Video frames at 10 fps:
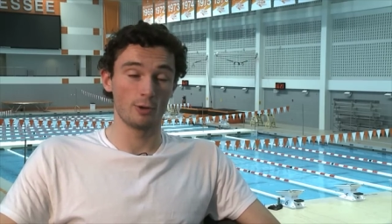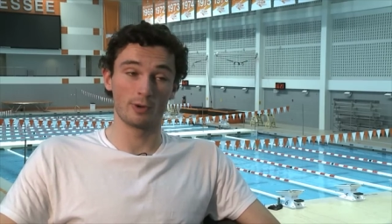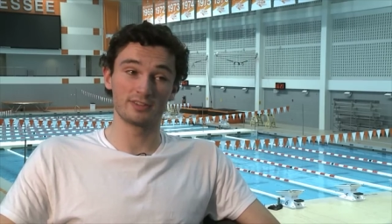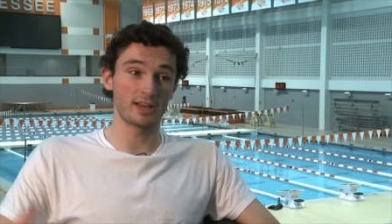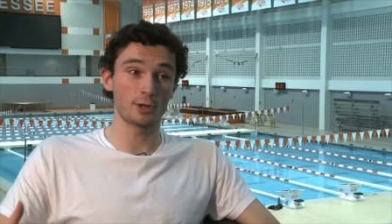
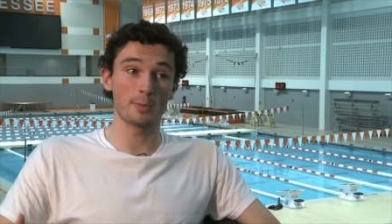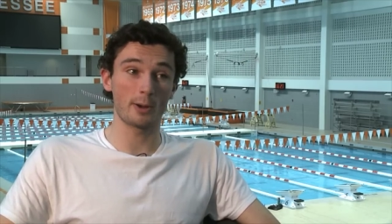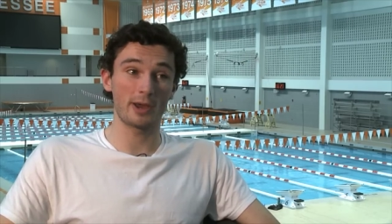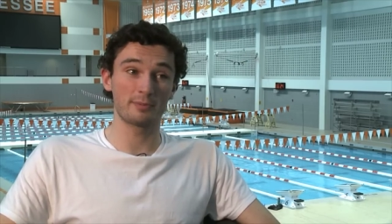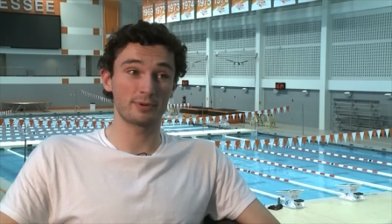Whereas I know my
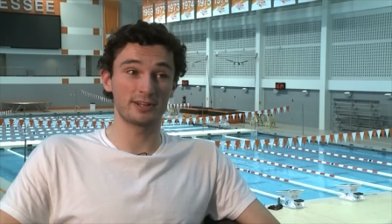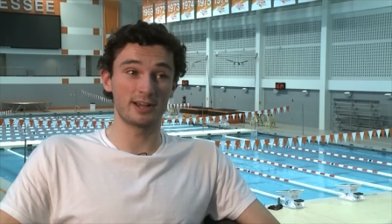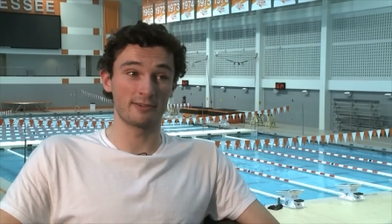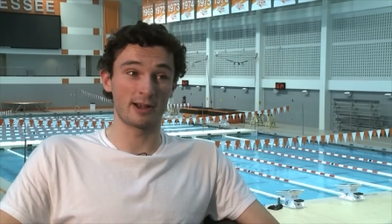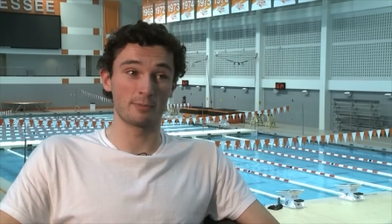way pretty
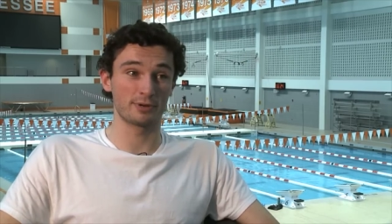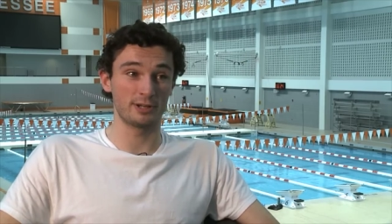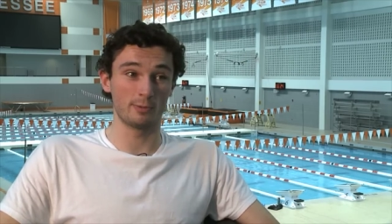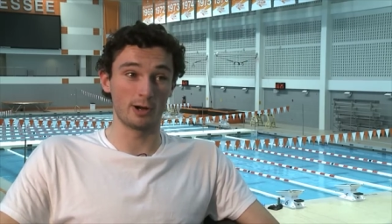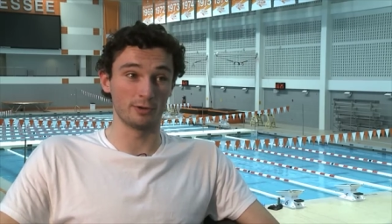around
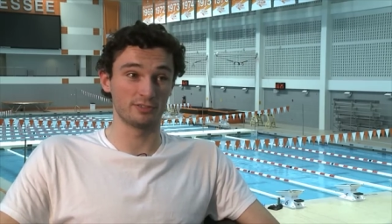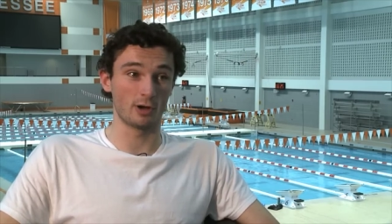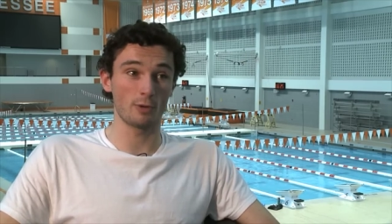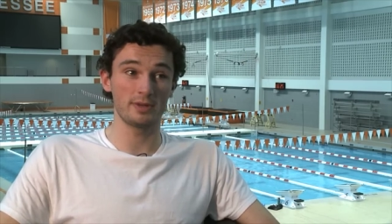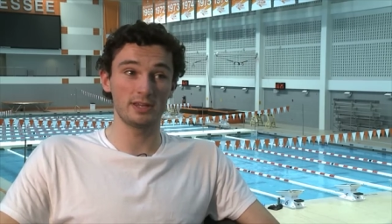pretty well, so
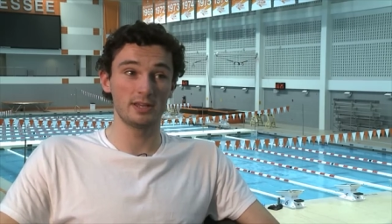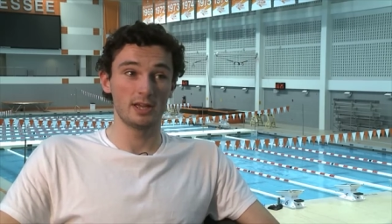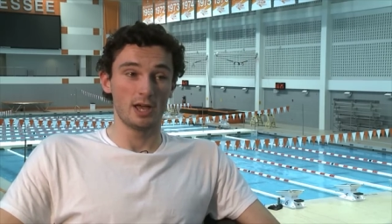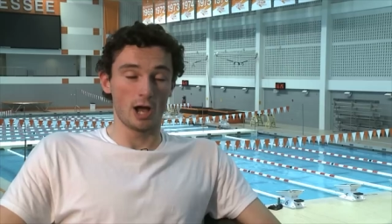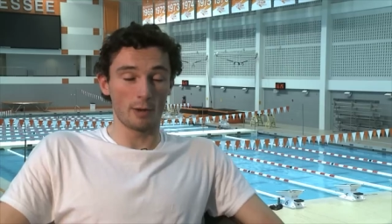I'll be
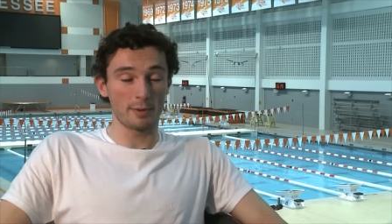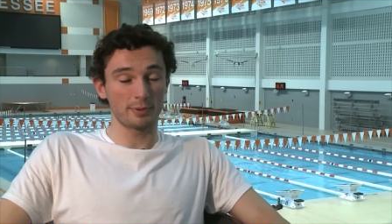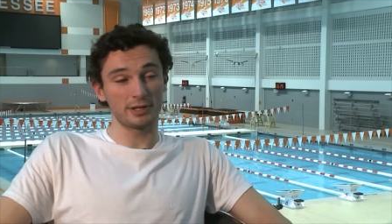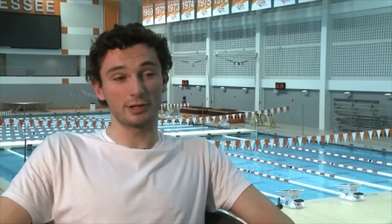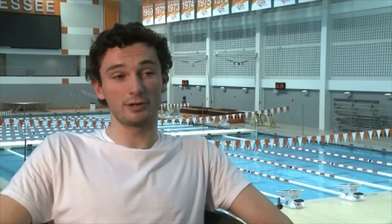I'll be
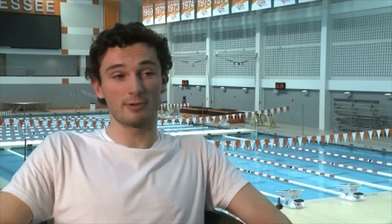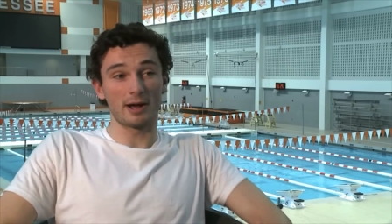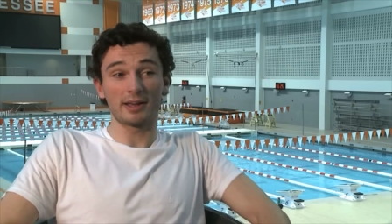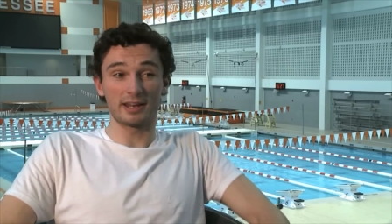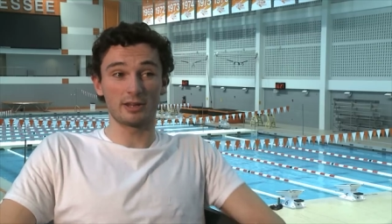pretty good
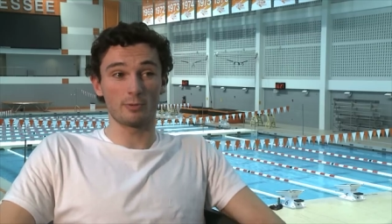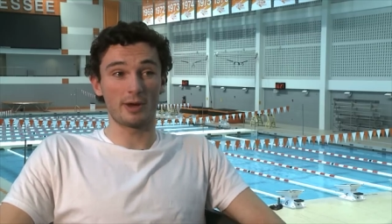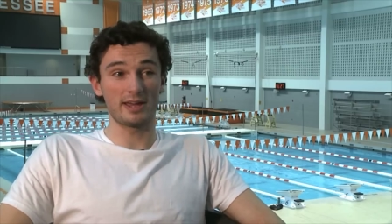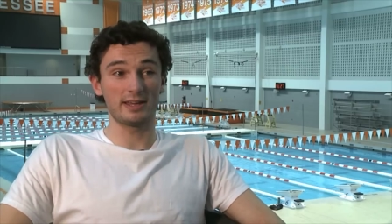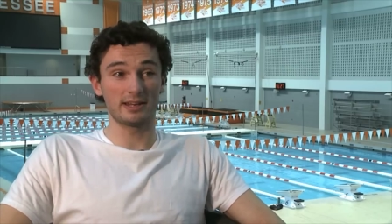about getting
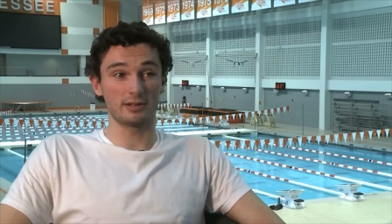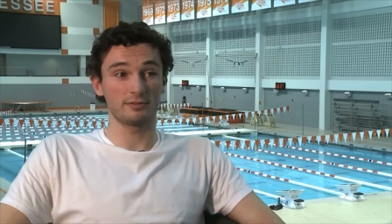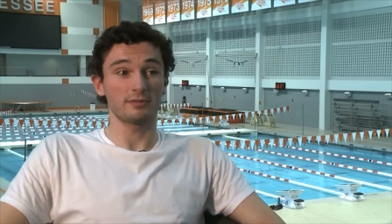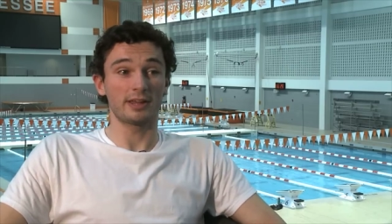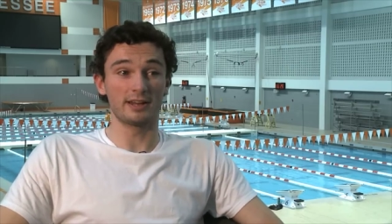away, getting
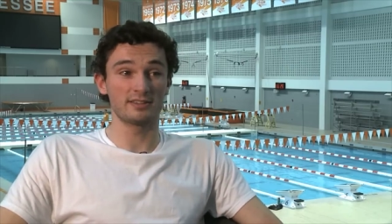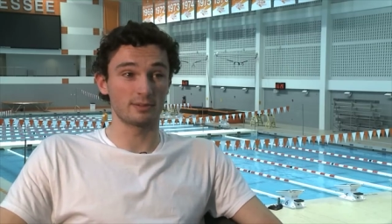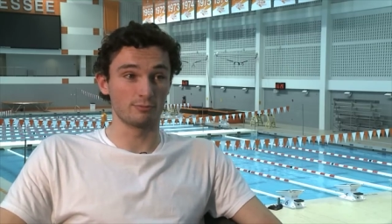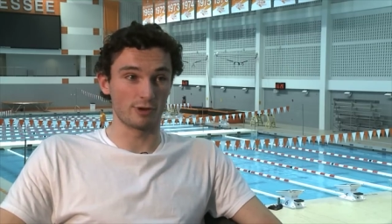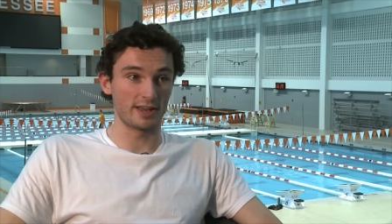getting
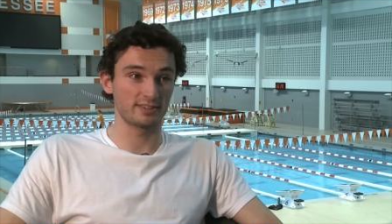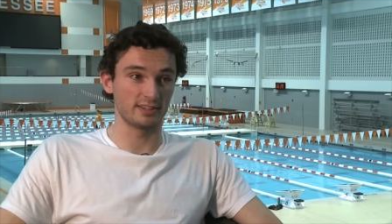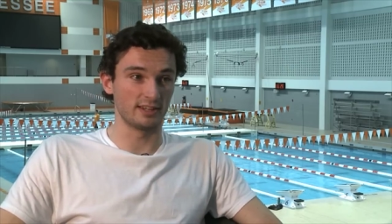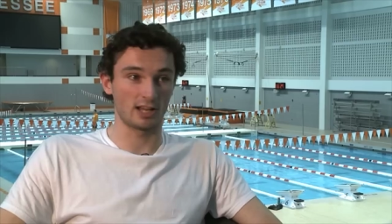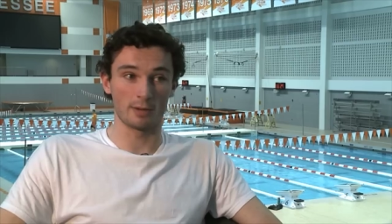some rest,
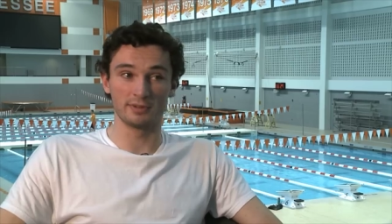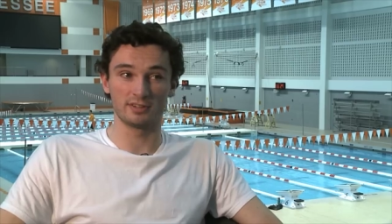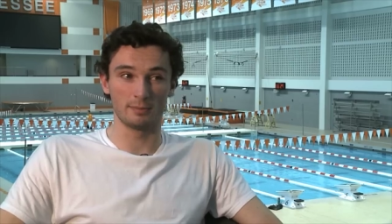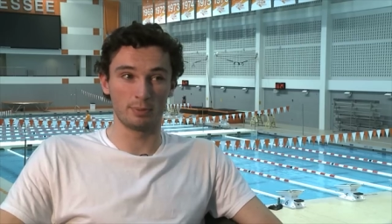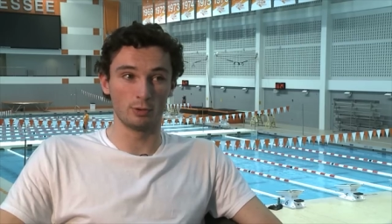and then coming
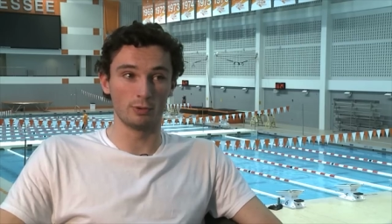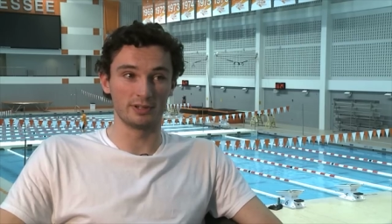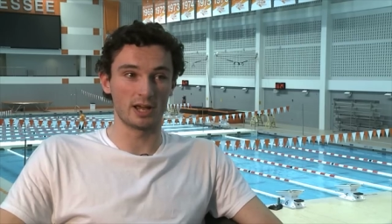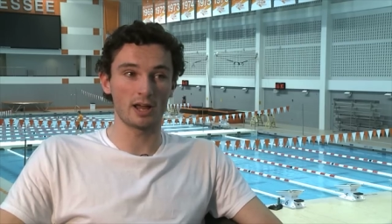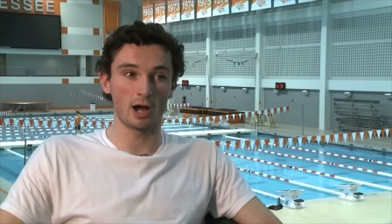to the pool,
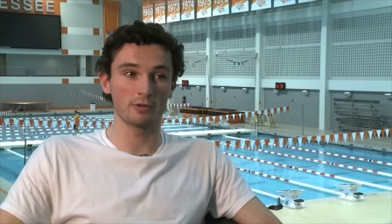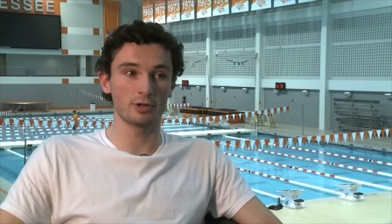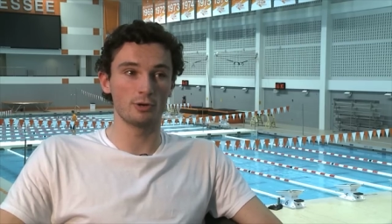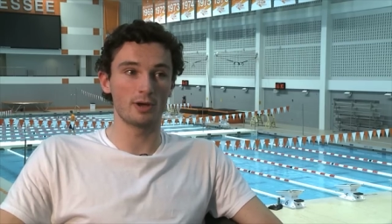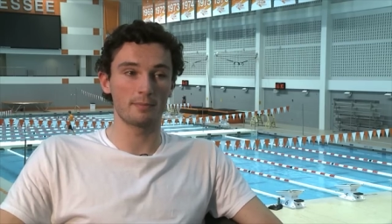and I, I'll
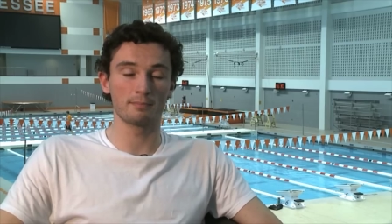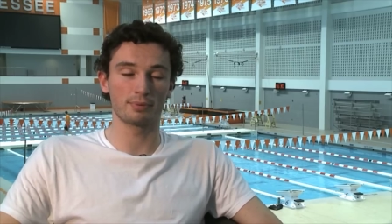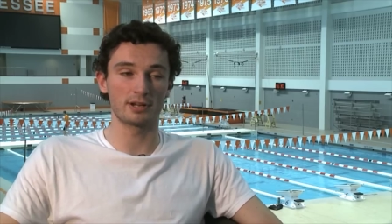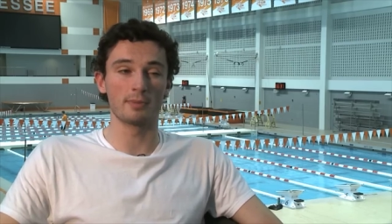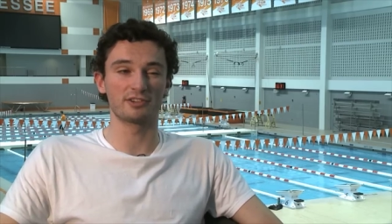know
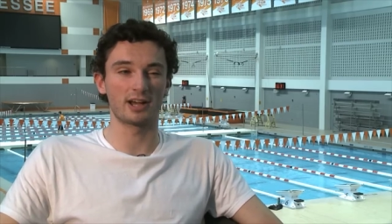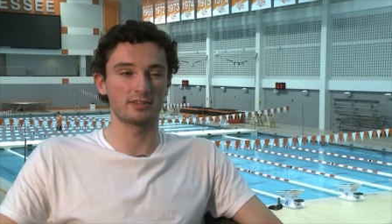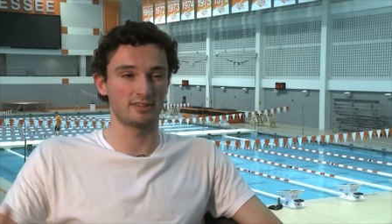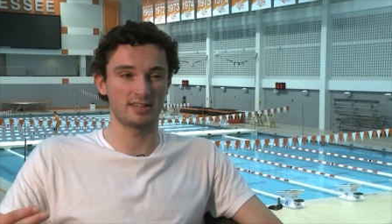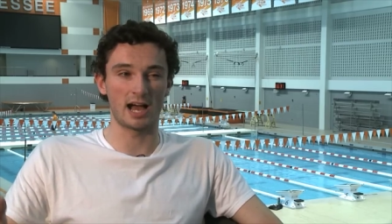pretty much how
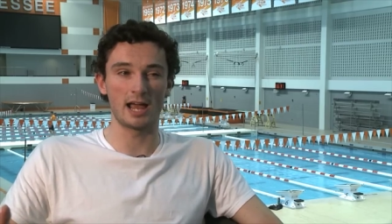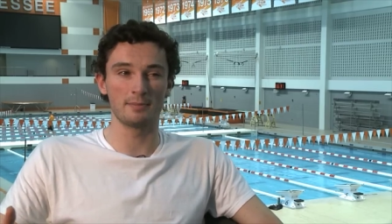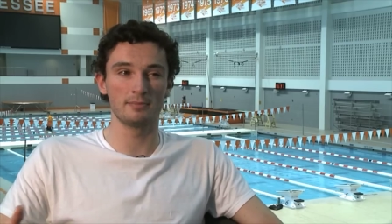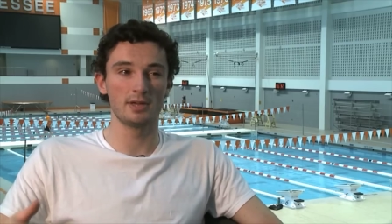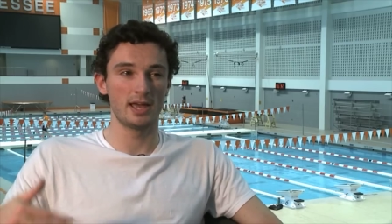to
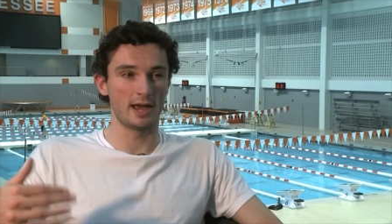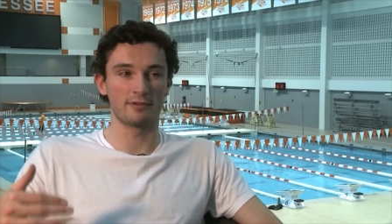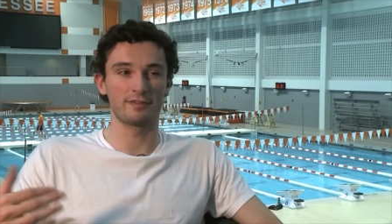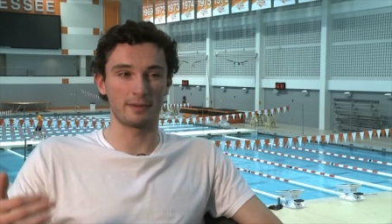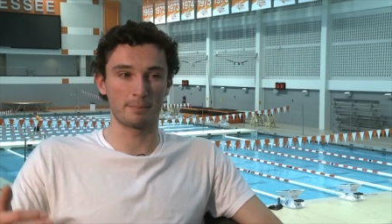time
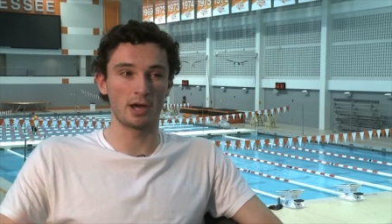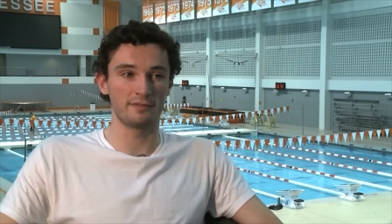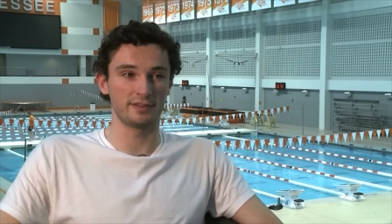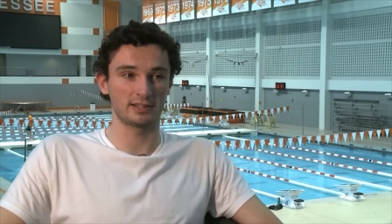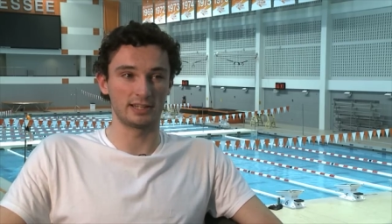everything
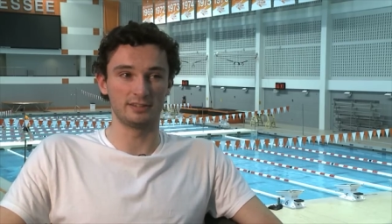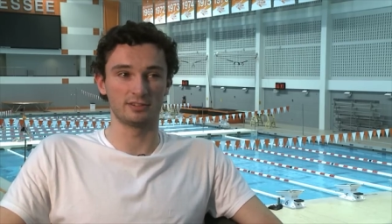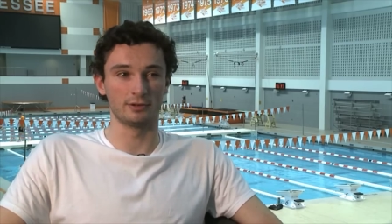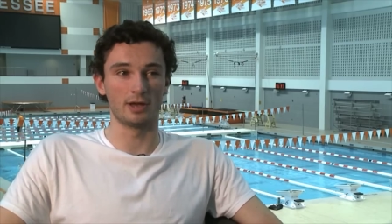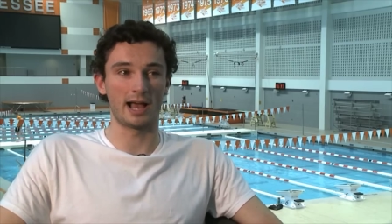perfectly
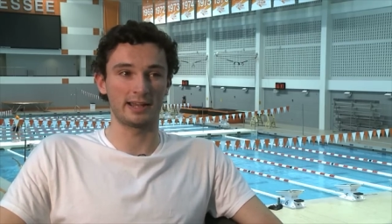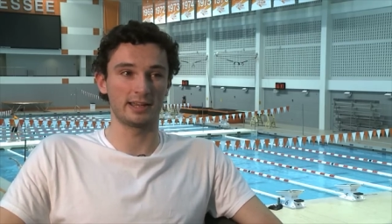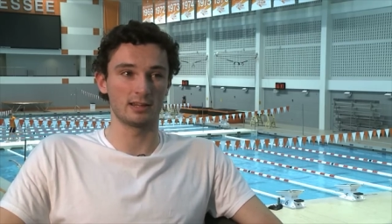so I can get